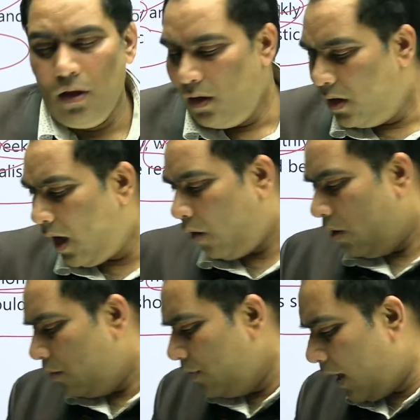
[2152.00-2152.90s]
Now,
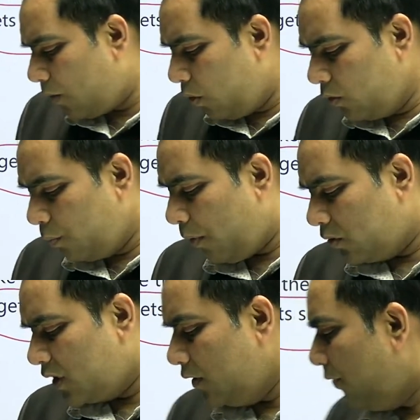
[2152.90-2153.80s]
we are going to
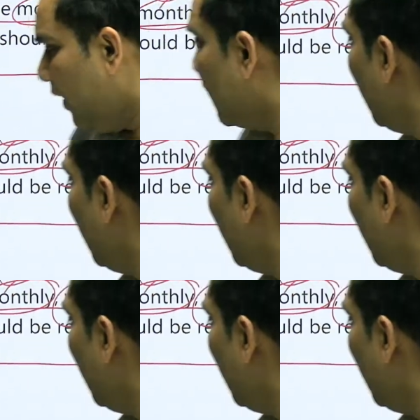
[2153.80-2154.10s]
proceed further,